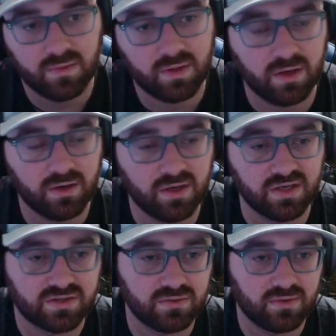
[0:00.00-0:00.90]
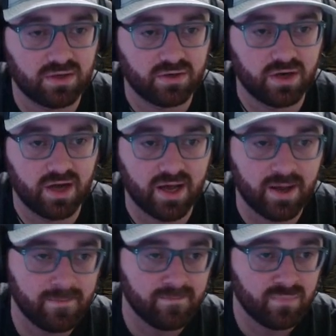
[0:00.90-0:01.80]
there it is, right on your guy.
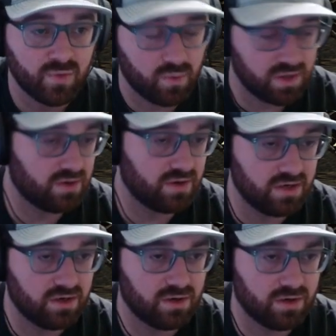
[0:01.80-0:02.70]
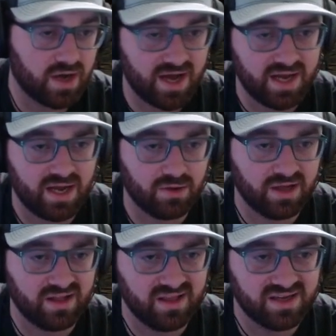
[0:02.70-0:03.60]
When you're in your hideout
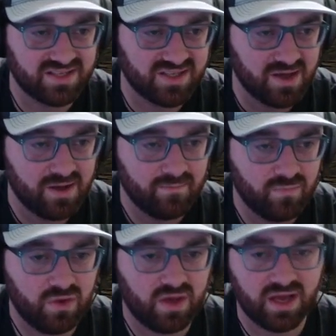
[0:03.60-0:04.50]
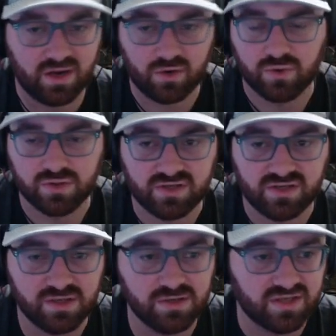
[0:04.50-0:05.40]
like this, you can of course just
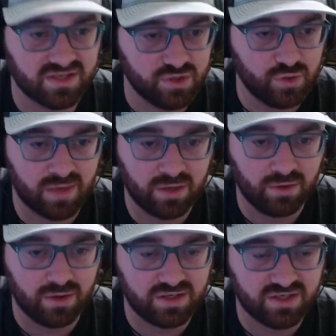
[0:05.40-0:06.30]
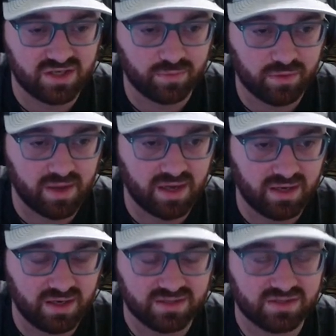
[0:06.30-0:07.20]
use this new menu they just implemented.
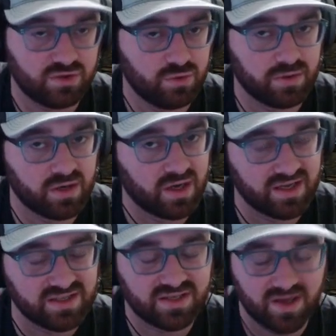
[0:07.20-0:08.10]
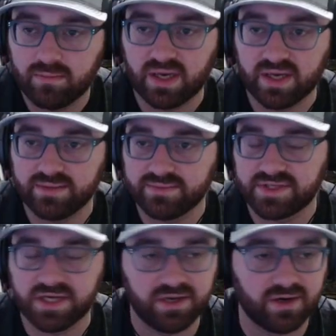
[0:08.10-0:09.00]
It's super nice. But
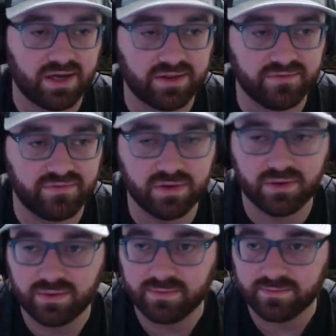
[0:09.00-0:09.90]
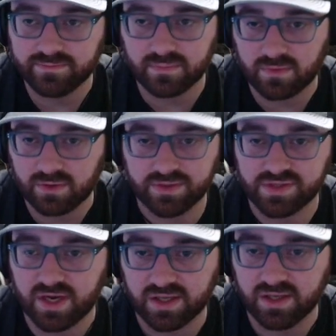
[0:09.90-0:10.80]
say you're out in the field, you just
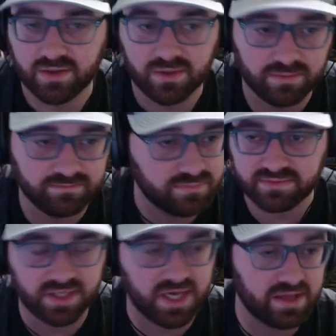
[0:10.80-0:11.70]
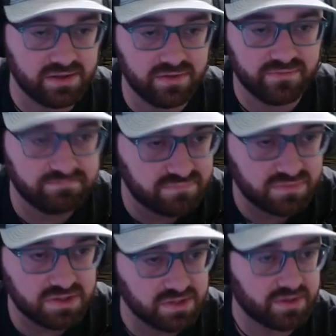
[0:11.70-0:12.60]
got to kill the guy that you've
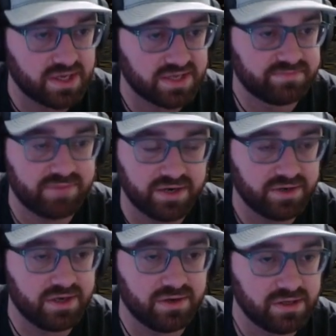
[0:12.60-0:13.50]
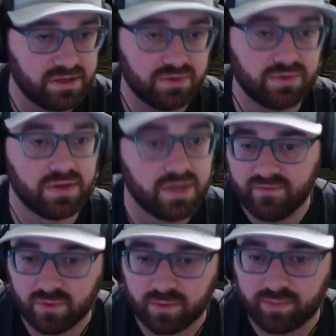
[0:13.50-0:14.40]
killed has better gear than you. If
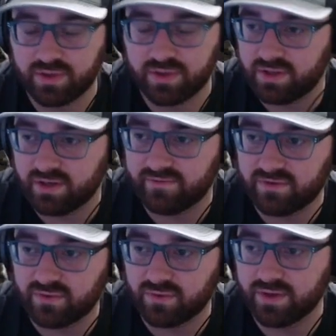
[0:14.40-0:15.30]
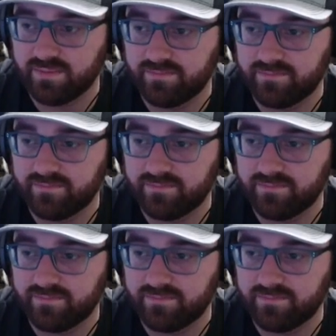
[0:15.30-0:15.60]
you want to put it in your inventory,